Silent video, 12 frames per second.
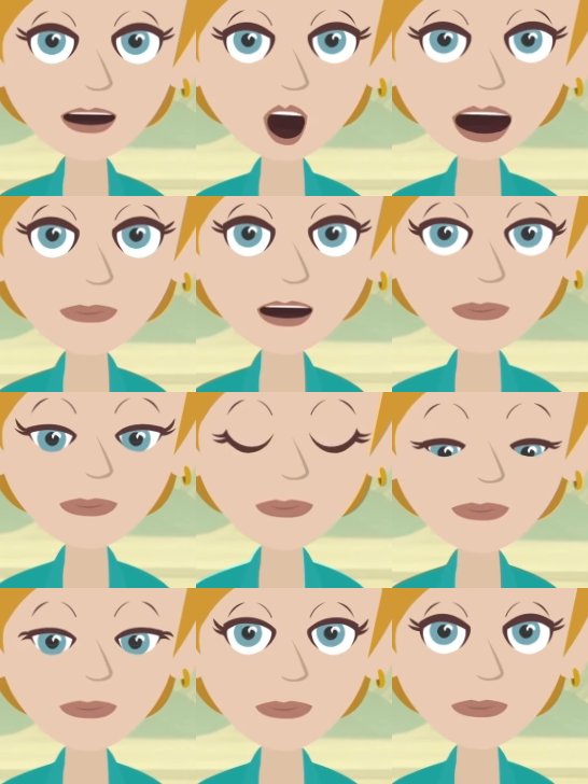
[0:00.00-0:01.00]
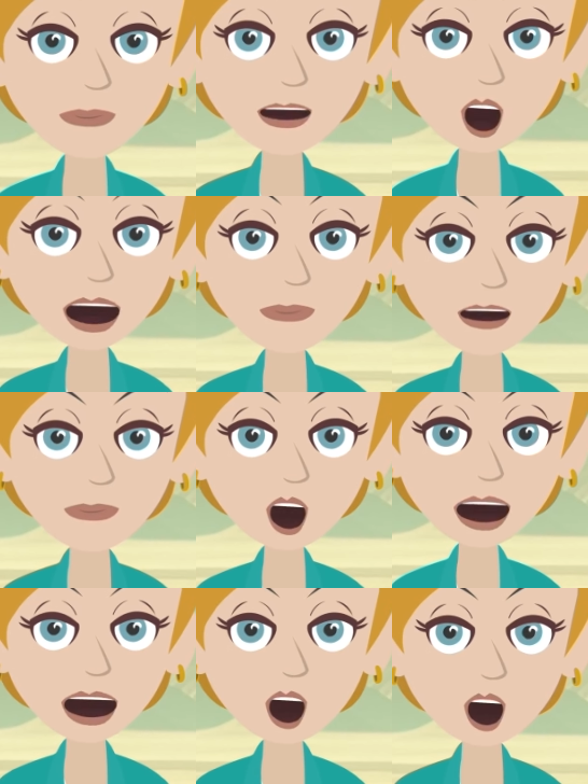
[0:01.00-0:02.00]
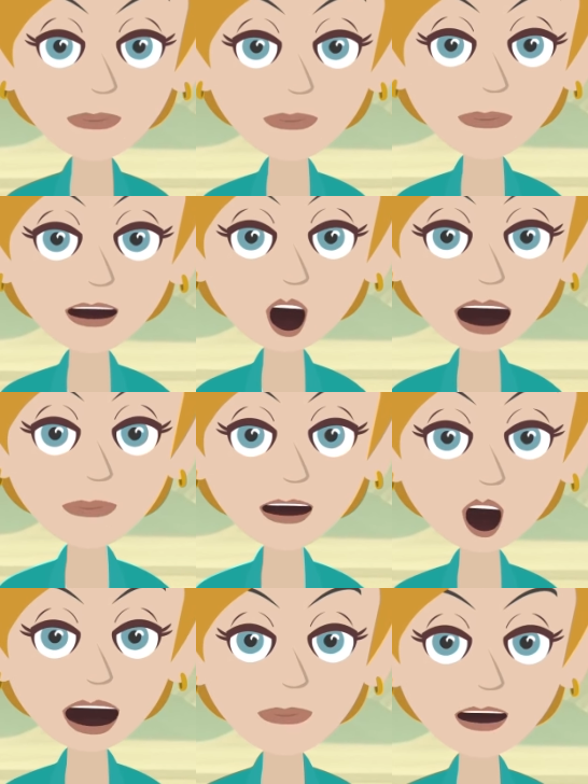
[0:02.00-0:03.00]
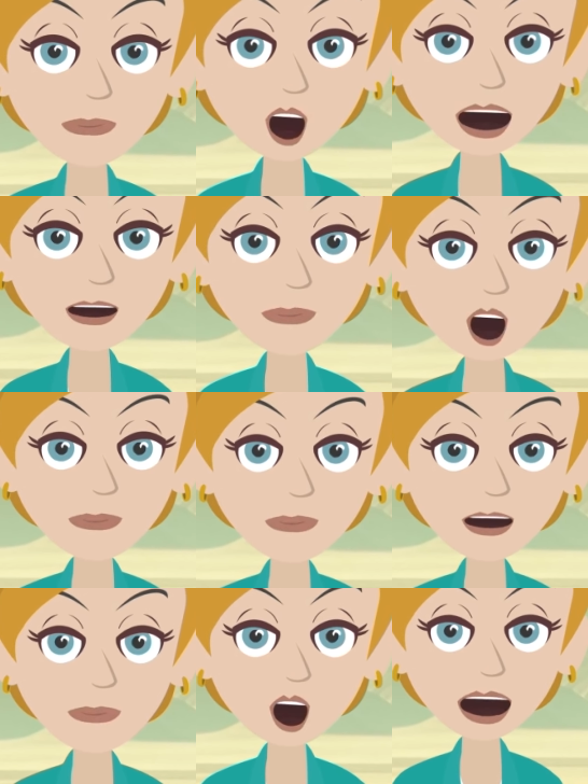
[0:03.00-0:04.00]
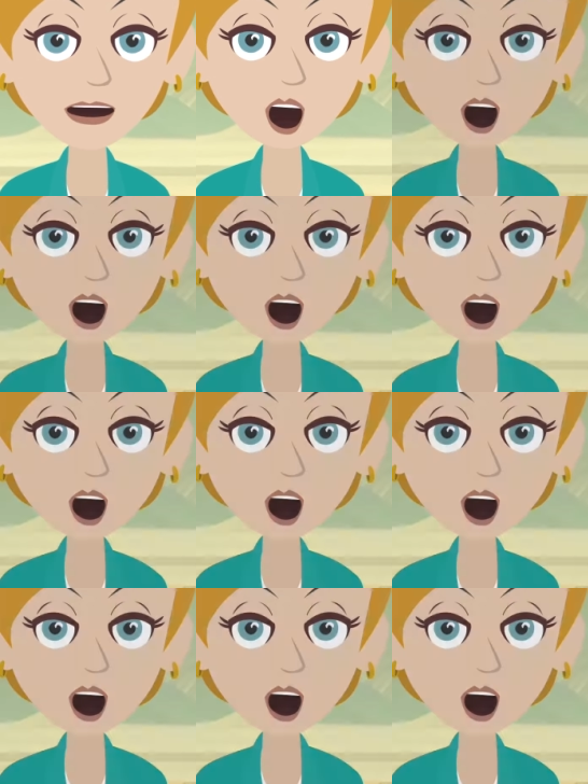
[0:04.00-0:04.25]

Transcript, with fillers: you hold a dominant vibrational pattern of thought.